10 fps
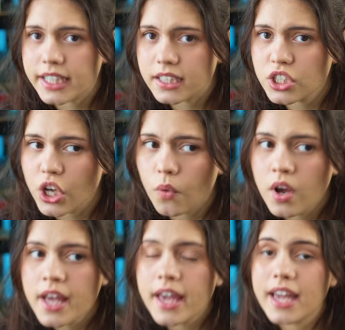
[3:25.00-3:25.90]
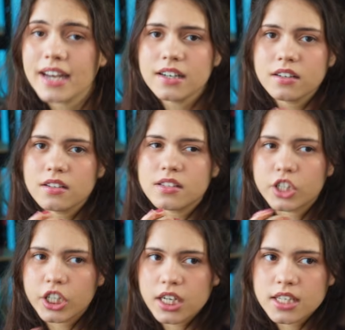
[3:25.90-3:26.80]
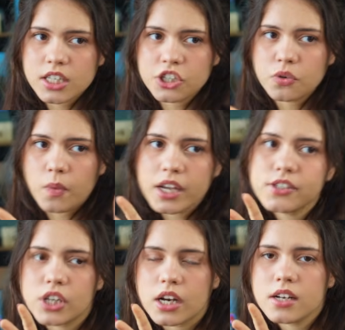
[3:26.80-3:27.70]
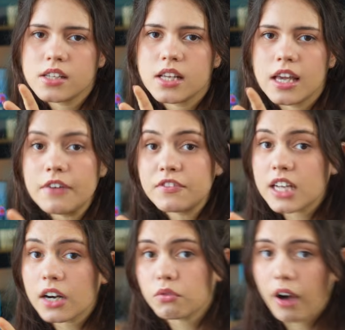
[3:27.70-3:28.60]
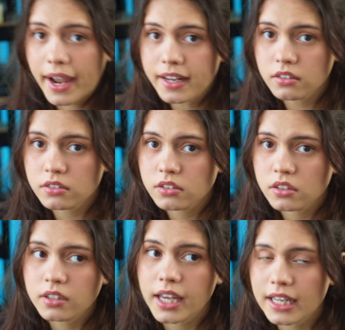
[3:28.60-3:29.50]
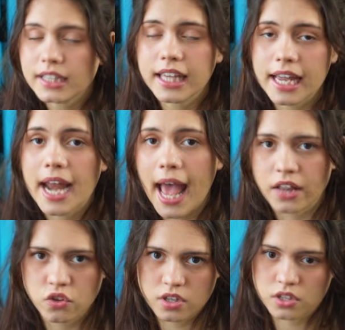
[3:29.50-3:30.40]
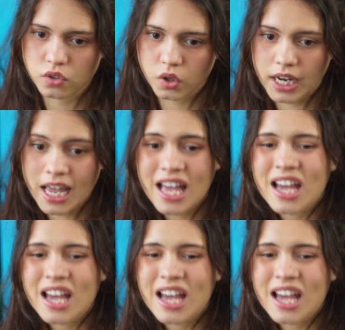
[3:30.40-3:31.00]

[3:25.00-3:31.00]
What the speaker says: it. So in certain situations, if done right, it can add to the story.